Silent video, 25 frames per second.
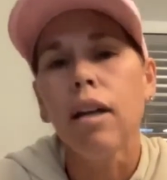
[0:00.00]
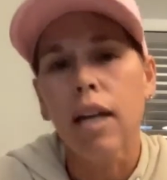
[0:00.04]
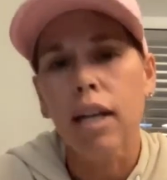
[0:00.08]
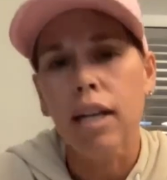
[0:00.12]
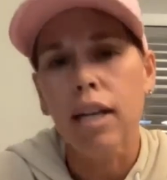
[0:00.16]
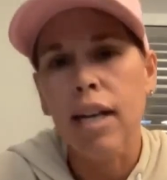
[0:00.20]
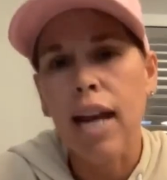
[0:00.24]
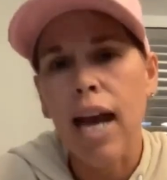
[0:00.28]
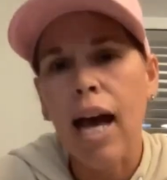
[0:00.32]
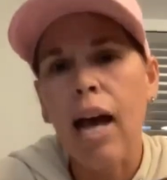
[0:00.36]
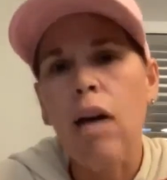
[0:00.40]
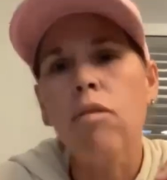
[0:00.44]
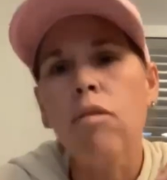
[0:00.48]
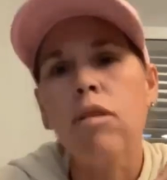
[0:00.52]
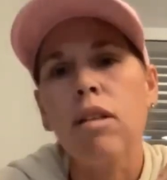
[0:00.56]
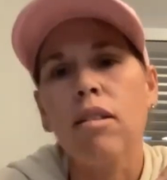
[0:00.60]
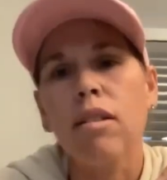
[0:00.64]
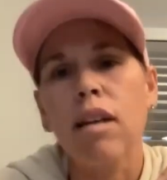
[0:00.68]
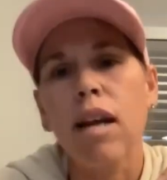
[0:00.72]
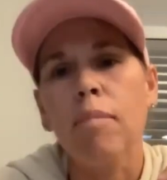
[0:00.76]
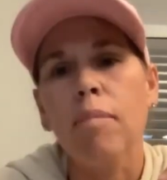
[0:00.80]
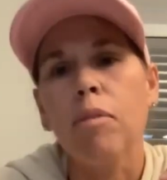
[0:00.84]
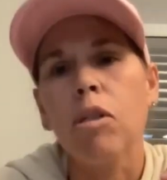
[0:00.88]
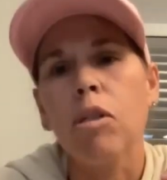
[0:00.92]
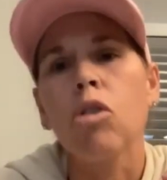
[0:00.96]
And now is the
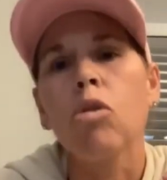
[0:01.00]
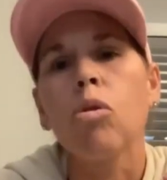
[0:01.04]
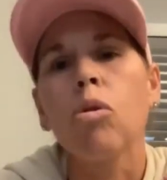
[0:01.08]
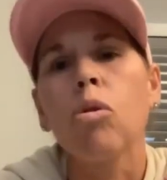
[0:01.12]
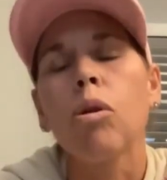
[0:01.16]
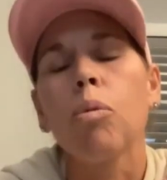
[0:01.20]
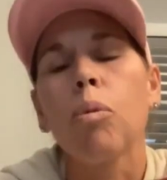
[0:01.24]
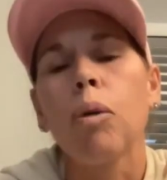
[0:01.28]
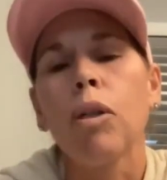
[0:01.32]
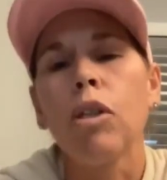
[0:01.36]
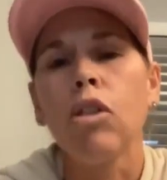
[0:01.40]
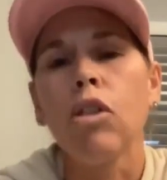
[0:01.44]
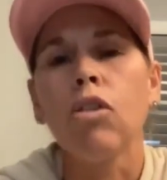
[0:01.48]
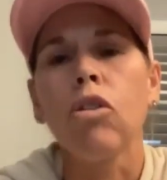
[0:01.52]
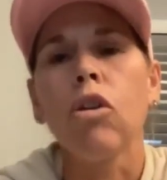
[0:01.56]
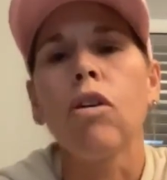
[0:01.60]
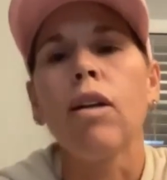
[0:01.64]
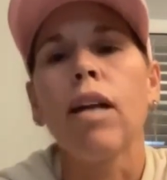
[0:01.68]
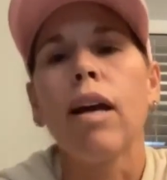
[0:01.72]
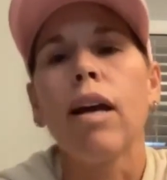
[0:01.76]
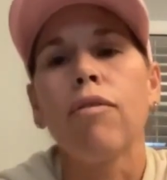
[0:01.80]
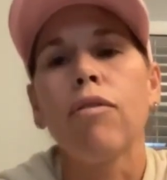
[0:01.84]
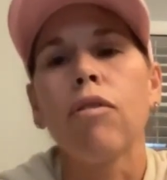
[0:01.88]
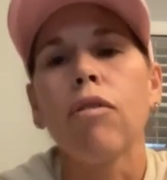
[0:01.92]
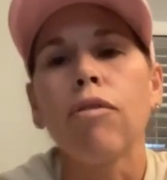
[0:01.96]
time to do it when you don't
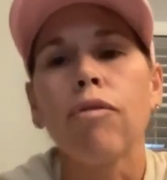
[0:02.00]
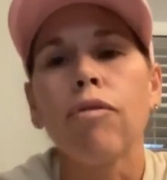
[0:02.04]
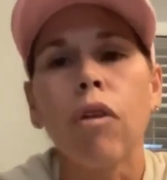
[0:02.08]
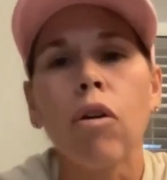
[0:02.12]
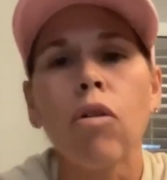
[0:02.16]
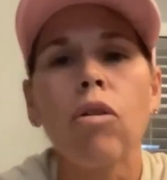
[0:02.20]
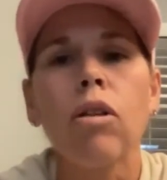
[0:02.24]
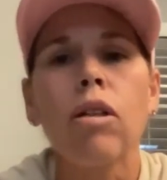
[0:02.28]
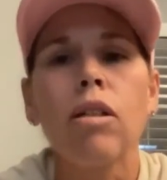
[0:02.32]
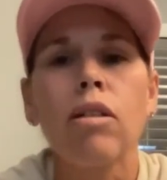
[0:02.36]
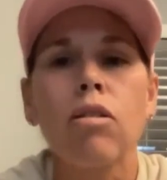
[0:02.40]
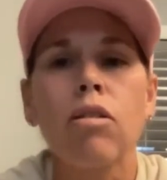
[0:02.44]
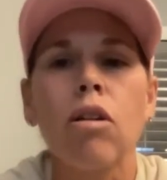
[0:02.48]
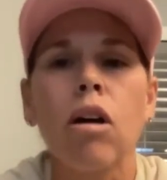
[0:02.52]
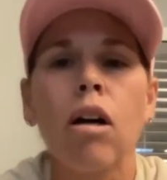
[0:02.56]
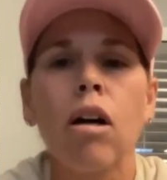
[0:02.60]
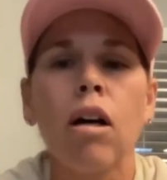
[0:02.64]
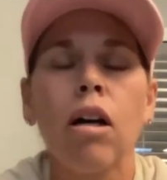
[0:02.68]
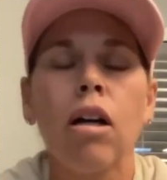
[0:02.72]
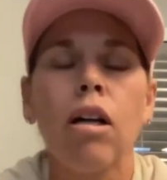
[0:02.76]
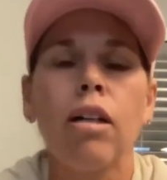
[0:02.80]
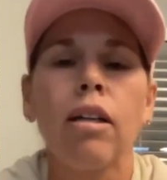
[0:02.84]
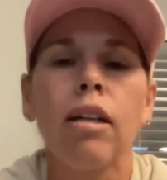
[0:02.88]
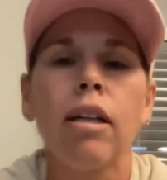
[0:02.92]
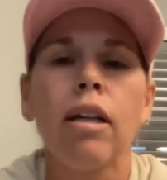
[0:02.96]
have to focus
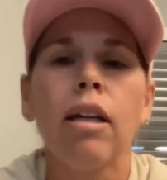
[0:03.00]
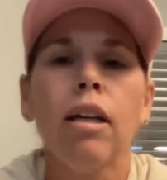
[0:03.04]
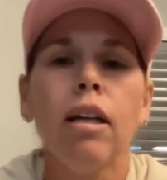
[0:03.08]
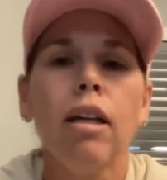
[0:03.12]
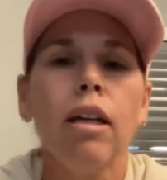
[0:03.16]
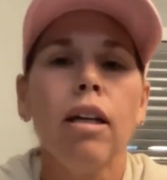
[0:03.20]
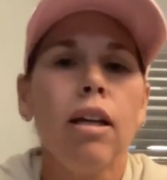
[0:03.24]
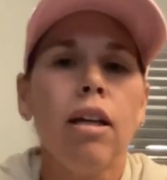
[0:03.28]
on